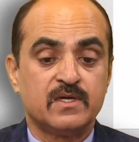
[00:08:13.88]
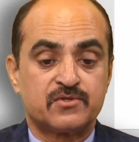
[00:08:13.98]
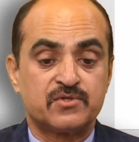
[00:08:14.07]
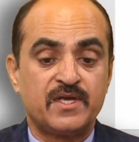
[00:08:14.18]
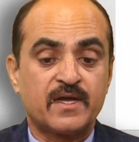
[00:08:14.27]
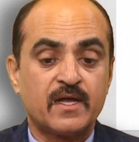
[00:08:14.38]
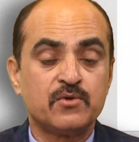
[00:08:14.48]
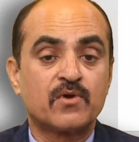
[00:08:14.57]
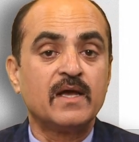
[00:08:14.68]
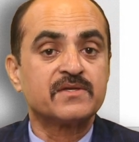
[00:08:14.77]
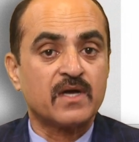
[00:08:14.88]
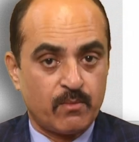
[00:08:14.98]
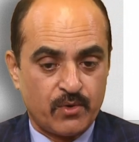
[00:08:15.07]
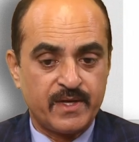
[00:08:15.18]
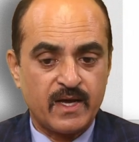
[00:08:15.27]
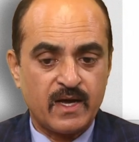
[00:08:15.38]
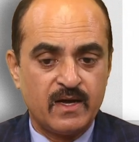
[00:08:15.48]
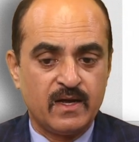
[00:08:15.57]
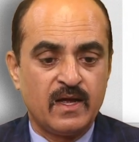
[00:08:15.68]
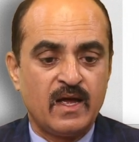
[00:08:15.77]
so they can utilize ammonia
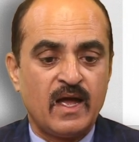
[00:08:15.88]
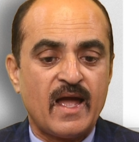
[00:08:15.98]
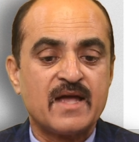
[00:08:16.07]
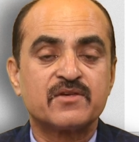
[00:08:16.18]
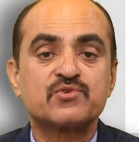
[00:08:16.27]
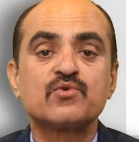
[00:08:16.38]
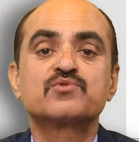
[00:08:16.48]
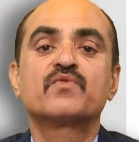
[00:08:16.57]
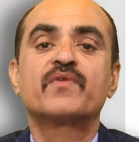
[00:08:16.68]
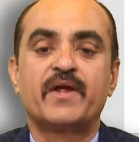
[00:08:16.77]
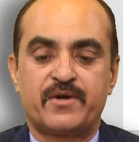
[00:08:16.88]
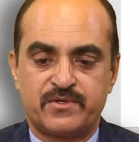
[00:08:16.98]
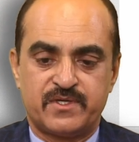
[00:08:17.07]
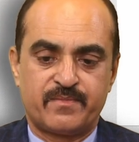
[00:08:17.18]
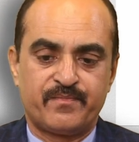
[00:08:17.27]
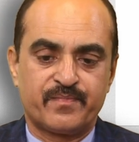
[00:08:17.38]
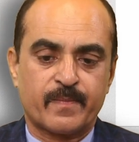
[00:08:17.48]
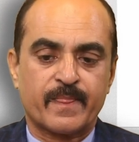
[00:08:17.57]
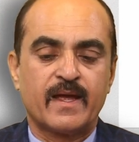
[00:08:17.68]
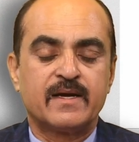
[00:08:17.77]
as a source of nitrogen
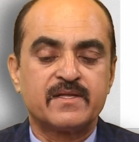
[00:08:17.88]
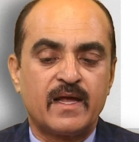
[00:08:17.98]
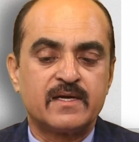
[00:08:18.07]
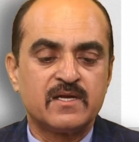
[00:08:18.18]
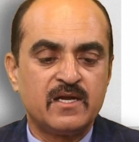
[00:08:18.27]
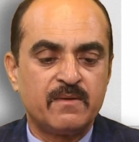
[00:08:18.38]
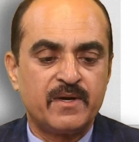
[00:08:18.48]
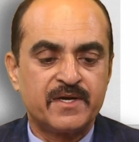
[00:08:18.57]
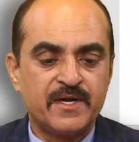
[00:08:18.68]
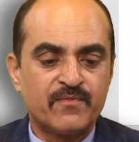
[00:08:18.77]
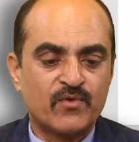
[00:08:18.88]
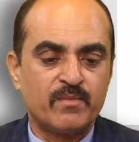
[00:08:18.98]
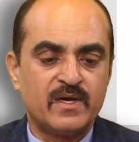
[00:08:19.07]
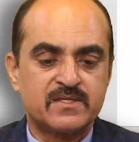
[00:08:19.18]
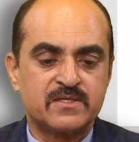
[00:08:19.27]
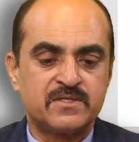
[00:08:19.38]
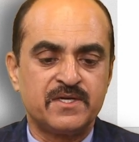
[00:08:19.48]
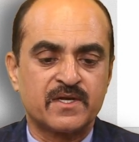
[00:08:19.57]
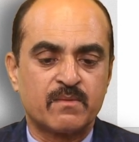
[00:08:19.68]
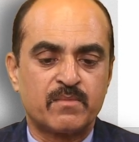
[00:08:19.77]
and the energy liberated from ACC
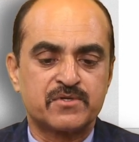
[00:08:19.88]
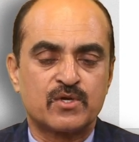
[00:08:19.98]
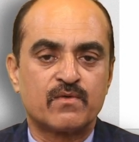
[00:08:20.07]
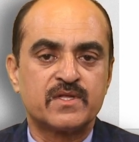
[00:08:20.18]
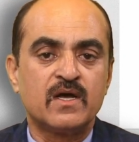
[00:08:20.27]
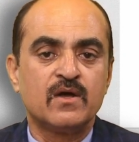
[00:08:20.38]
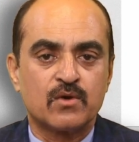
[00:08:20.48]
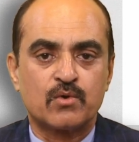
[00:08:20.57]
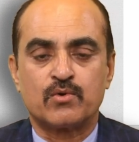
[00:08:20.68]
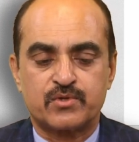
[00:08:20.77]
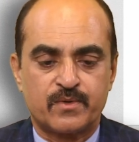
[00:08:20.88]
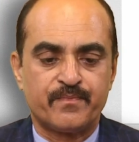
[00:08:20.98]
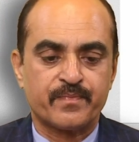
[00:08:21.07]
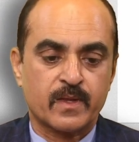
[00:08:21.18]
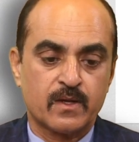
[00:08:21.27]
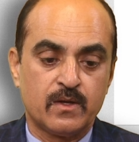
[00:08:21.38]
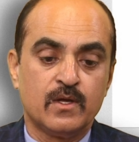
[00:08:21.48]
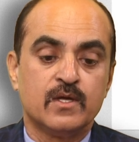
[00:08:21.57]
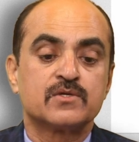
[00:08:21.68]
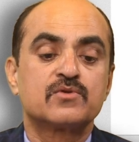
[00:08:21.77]
decomposition over the growth.
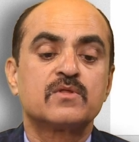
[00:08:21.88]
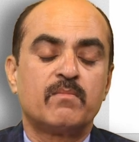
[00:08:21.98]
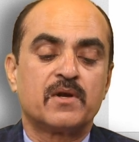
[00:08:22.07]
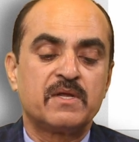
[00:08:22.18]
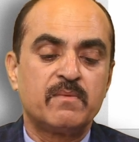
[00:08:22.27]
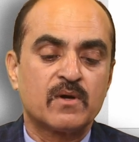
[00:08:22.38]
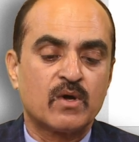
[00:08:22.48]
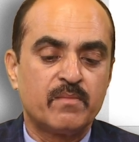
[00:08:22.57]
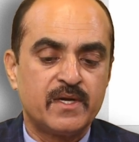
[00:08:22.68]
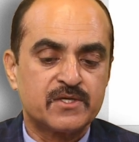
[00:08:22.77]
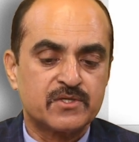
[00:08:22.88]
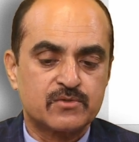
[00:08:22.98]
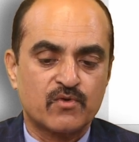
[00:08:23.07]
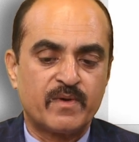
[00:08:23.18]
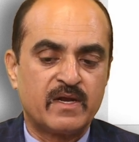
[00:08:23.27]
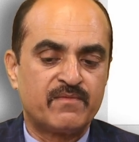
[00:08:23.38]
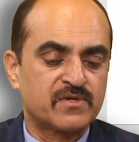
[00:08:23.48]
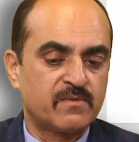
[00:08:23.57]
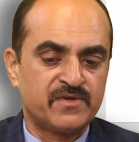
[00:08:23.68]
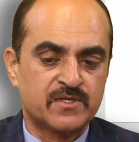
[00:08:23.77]
So, the multiple combinations of
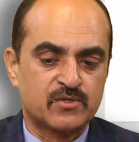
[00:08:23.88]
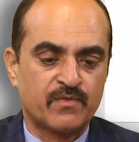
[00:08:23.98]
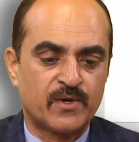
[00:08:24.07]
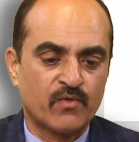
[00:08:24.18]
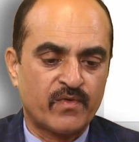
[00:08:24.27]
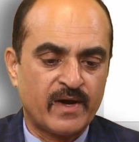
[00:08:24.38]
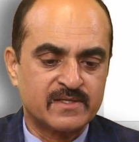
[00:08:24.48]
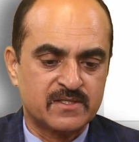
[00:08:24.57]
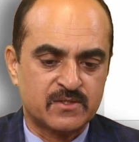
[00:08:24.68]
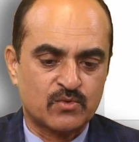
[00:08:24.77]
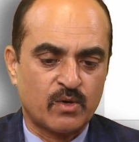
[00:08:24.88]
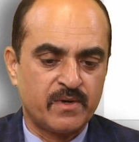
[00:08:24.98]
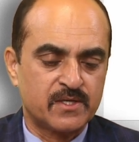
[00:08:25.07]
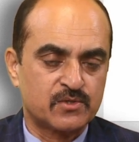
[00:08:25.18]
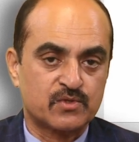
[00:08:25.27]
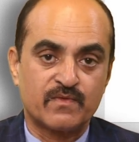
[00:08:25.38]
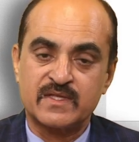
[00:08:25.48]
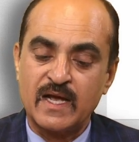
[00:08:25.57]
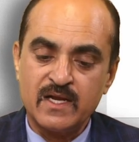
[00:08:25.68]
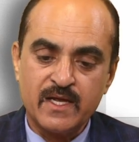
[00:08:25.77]
beneficial features of endophytes such as combinations of
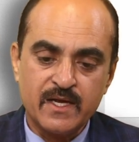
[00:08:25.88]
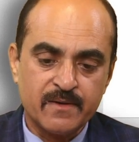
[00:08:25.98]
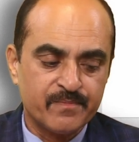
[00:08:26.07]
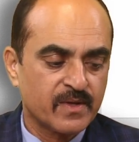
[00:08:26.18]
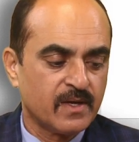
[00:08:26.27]
ethylene,